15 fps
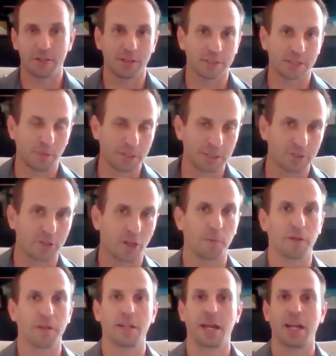somebody's
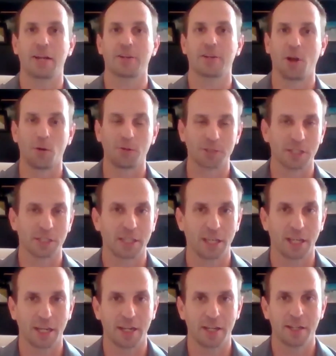interpreting data and coaching the
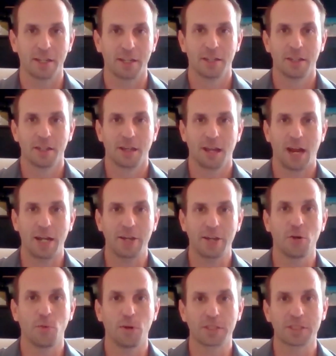kid? How do you
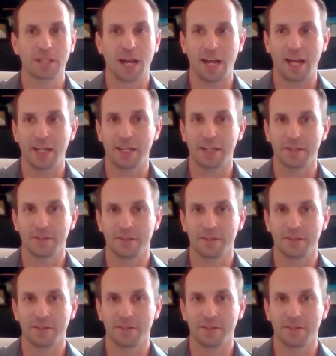know which guy